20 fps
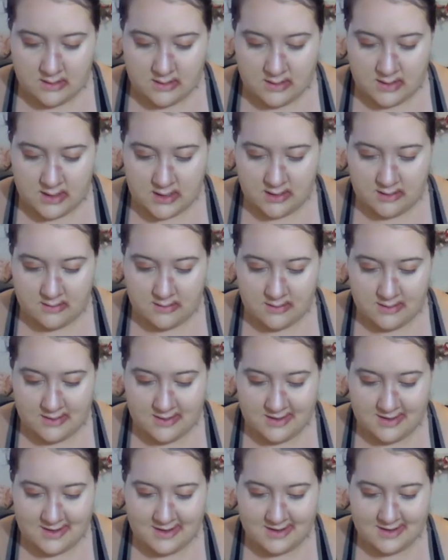So
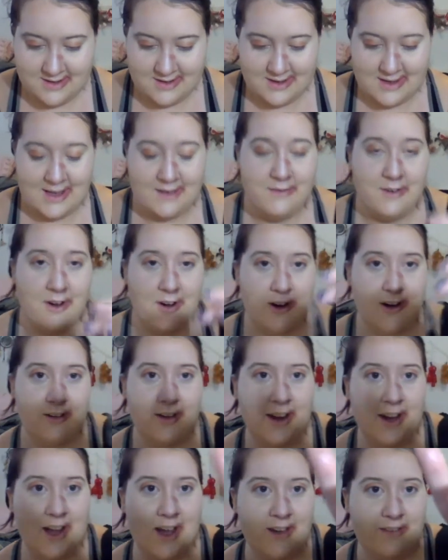I've
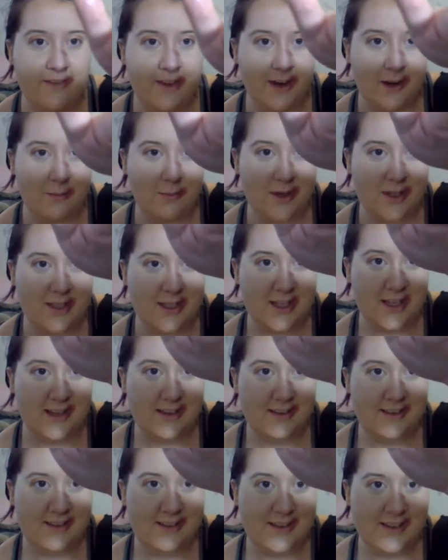already got fingerprints in it.
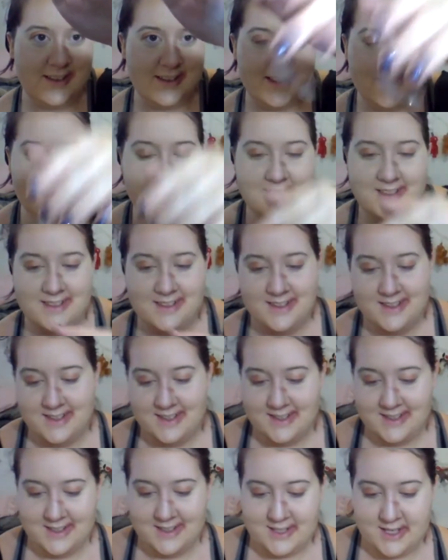You see that?
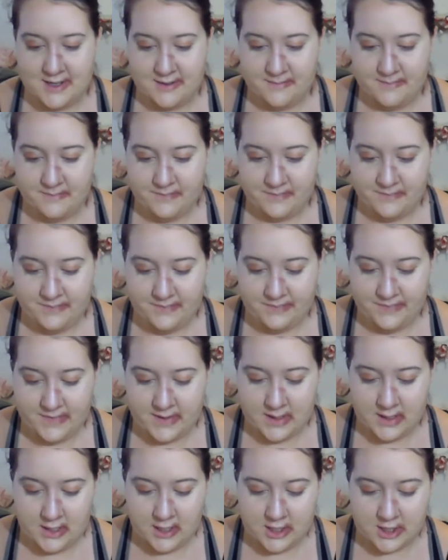So
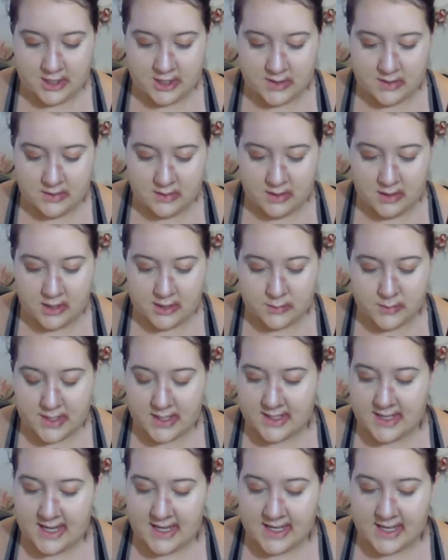you just
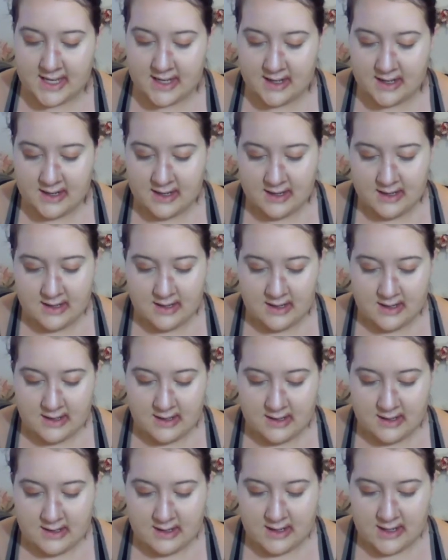want to take it
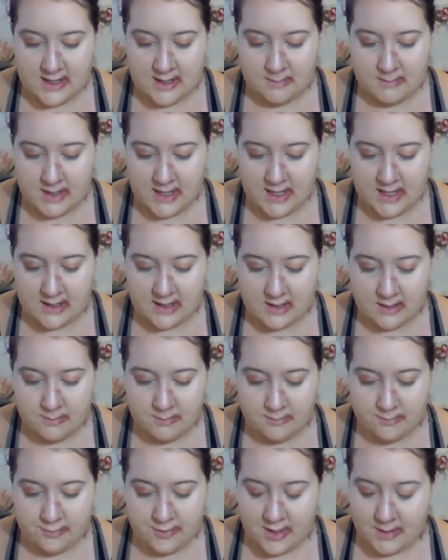and make
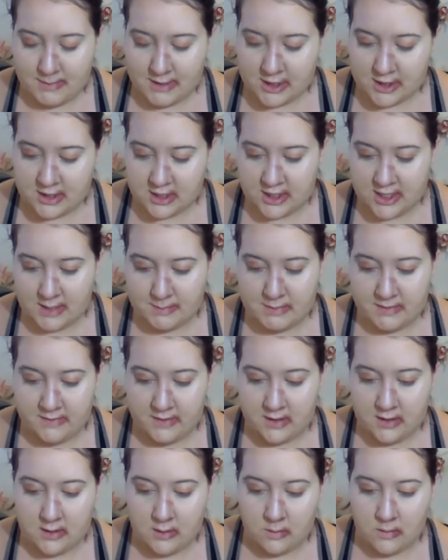pretty much the shape of
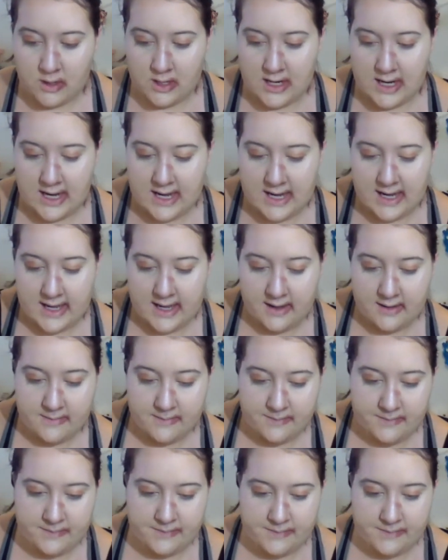your eye.